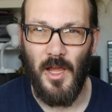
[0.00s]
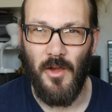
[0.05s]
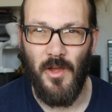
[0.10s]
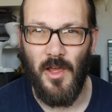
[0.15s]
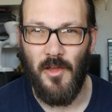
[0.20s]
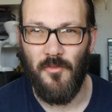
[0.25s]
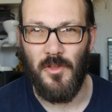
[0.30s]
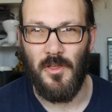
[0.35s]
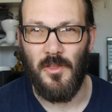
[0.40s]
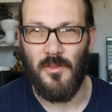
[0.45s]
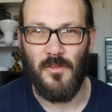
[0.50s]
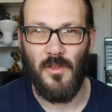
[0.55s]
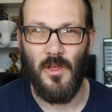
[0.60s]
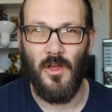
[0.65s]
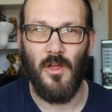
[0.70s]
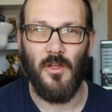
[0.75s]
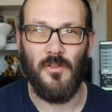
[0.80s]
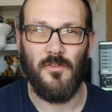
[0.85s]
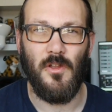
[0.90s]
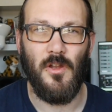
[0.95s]
heavy
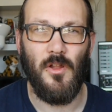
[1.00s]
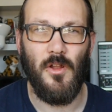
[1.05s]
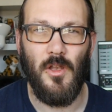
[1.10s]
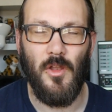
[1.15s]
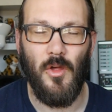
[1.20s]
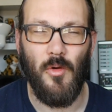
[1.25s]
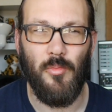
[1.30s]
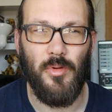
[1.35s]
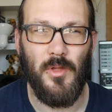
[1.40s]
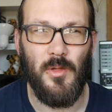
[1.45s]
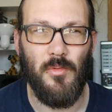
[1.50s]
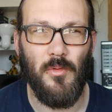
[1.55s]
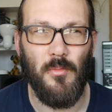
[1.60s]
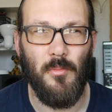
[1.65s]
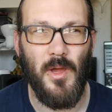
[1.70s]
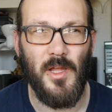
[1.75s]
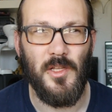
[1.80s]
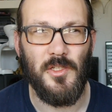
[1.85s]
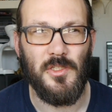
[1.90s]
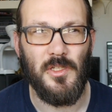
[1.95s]
guitars. I know a lot of people
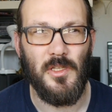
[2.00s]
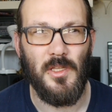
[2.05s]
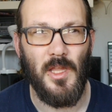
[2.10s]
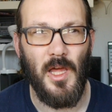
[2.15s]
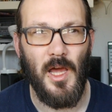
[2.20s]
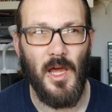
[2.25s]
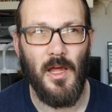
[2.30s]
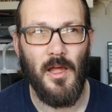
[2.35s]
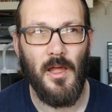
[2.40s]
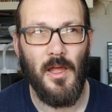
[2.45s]
mention that.